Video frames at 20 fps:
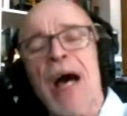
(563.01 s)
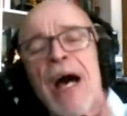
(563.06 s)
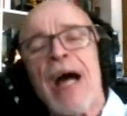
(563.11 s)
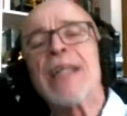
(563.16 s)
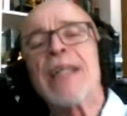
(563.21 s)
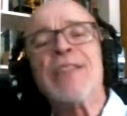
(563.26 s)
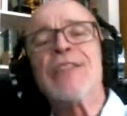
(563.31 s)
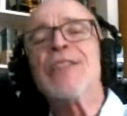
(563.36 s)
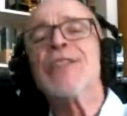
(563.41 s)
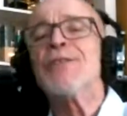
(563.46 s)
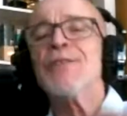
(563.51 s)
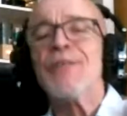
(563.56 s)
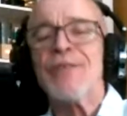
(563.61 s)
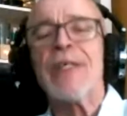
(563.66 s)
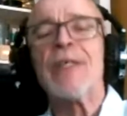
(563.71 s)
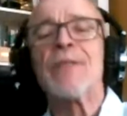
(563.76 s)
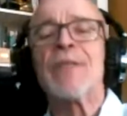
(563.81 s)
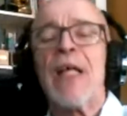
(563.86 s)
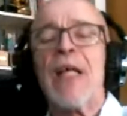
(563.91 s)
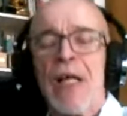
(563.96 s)
I too
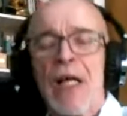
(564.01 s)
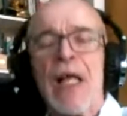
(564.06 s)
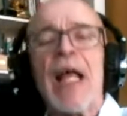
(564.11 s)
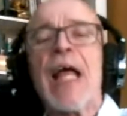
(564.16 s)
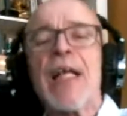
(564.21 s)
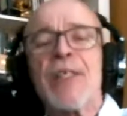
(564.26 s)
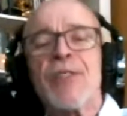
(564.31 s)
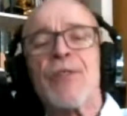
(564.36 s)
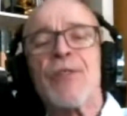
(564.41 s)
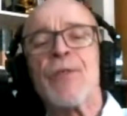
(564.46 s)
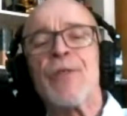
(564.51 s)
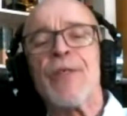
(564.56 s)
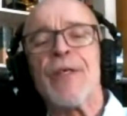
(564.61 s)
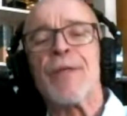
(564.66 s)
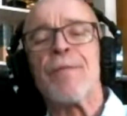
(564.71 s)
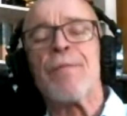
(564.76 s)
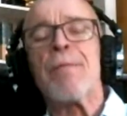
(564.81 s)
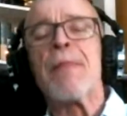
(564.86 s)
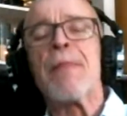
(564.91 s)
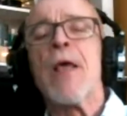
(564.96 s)
felt as you
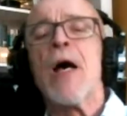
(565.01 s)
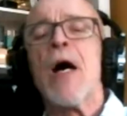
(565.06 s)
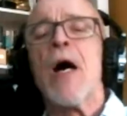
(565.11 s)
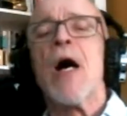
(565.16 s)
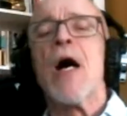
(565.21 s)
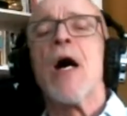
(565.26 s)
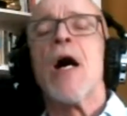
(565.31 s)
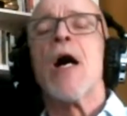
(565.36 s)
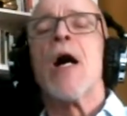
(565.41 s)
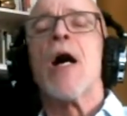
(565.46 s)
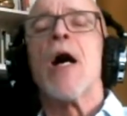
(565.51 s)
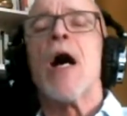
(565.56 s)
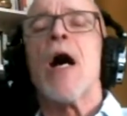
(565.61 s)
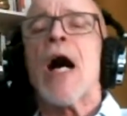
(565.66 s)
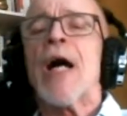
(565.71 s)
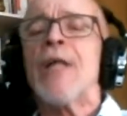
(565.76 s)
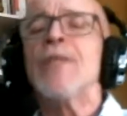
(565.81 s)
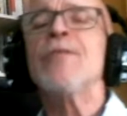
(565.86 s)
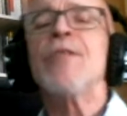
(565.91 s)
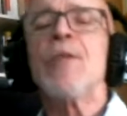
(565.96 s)
did.
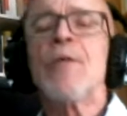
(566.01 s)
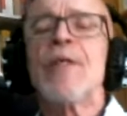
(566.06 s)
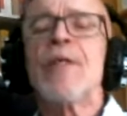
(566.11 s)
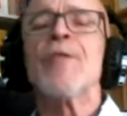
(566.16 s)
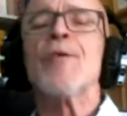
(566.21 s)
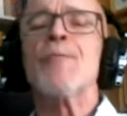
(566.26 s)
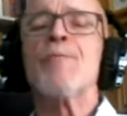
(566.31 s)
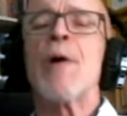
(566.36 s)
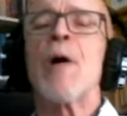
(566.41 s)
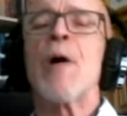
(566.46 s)
I don't know another